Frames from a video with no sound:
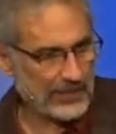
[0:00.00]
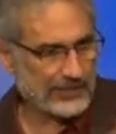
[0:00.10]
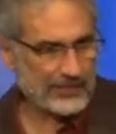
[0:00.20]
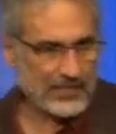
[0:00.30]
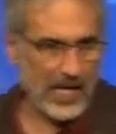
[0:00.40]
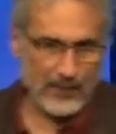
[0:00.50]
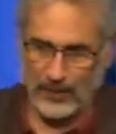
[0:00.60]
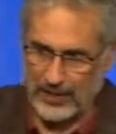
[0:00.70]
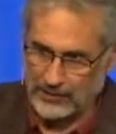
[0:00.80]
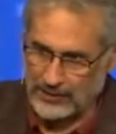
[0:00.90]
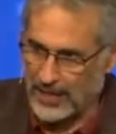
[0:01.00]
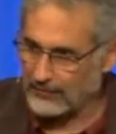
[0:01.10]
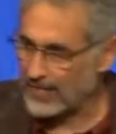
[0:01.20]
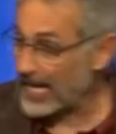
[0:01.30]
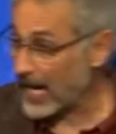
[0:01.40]
This is a time when things are kind
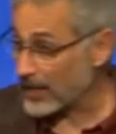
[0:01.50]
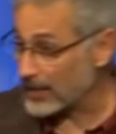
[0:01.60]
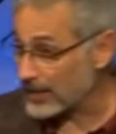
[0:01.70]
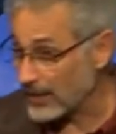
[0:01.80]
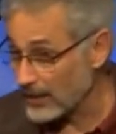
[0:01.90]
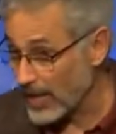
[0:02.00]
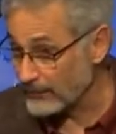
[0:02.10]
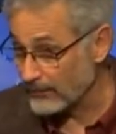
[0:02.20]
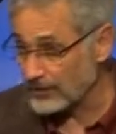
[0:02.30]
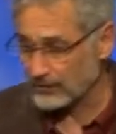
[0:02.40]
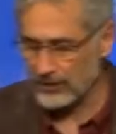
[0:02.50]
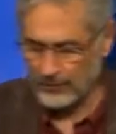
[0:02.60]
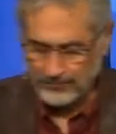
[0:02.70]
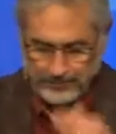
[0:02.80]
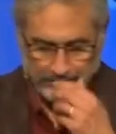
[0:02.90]
of chaotic in the life of
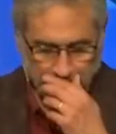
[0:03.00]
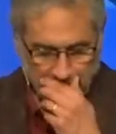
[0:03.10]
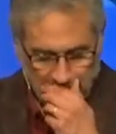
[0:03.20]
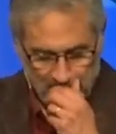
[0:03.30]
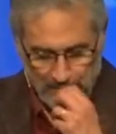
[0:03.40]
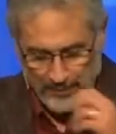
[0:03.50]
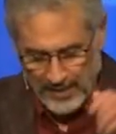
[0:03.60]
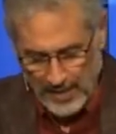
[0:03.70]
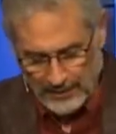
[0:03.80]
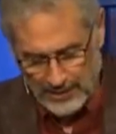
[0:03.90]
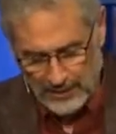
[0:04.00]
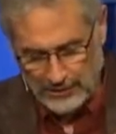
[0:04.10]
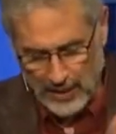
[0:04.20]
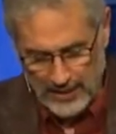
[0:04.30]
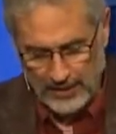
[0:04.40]
Israel. Isaiah
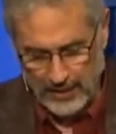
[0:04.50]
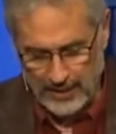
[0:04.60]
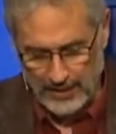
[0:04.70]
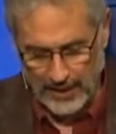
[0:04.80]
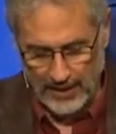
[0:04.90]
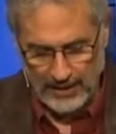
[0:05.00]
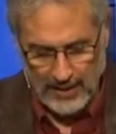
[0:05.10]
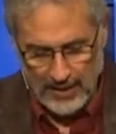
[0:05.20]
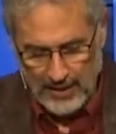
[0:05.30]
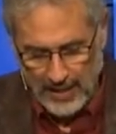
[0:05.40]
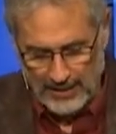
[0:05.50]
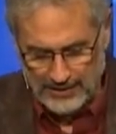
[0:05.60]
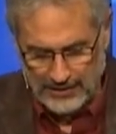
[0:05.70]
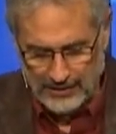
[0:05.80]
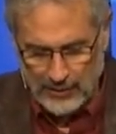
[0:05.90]
is talking to the king, and he
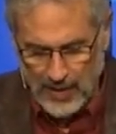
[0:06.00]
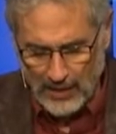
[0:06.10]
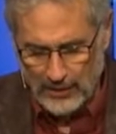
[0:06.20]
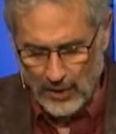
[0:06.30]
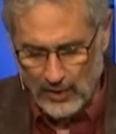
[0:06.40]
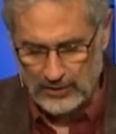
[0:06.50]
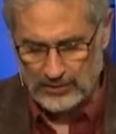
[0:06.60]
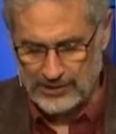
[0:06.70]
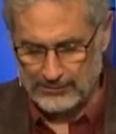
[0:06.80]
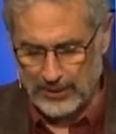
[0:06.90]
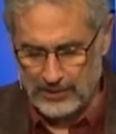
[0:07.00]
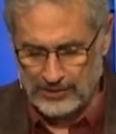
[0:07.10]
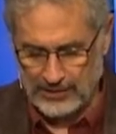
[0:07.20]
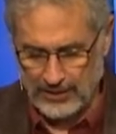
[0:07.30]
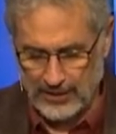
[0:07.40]
says, Do not call
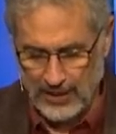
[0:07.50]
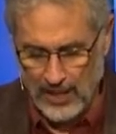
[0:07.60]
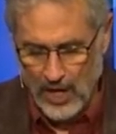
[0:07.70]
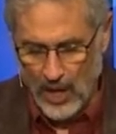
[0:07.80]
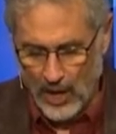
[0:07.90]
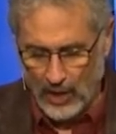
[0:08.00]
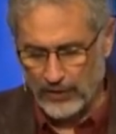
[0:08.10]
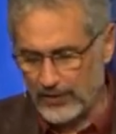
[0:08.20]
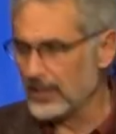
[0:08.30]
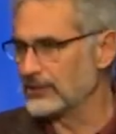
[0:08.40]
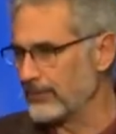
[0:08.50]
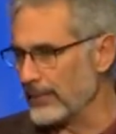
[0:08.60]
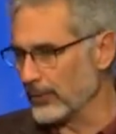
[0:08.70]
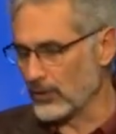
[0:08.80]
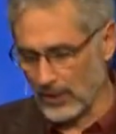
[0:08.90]
conspiracy all that this
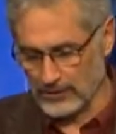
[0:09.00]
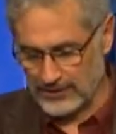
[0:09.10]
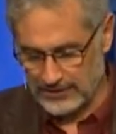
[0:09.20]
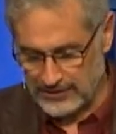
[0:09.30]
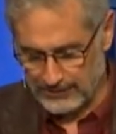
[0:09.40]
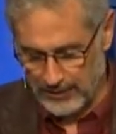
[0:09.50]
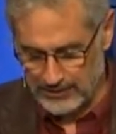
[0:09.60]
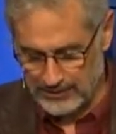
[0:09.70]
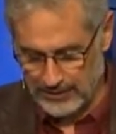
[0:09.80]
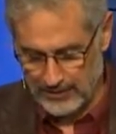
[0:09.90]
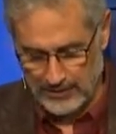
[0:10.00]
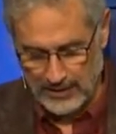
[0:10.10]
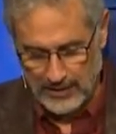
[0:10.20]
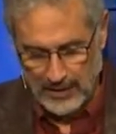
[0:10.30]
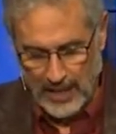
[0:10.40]
people calls conspiracy,
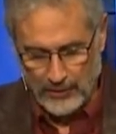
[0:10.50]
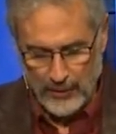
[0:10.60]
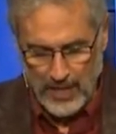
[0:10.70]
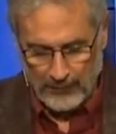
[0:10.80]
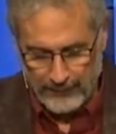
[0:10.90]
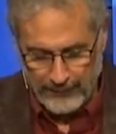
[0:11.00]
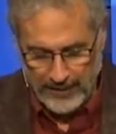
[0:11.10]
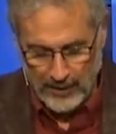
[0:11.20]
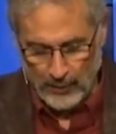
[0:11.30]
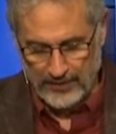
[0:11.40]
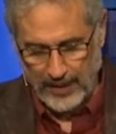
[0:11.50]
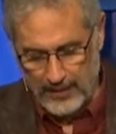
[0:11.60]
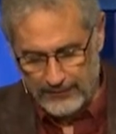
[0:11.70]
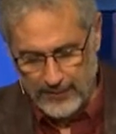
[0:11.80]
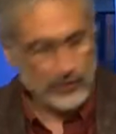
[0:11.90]
and do not fear what
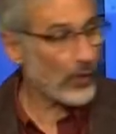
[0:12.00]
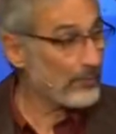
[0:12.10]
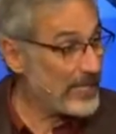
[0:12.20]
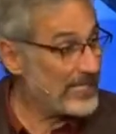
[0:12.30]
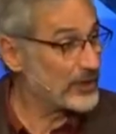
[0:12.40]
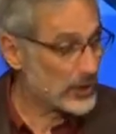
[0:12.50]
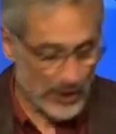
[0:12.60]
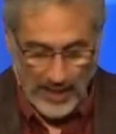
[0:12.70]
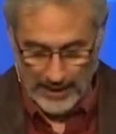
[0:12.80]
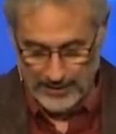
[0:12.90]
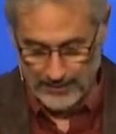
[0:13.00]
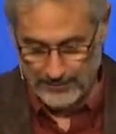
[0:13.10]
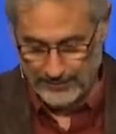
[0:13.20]
they fear, nor be in dread.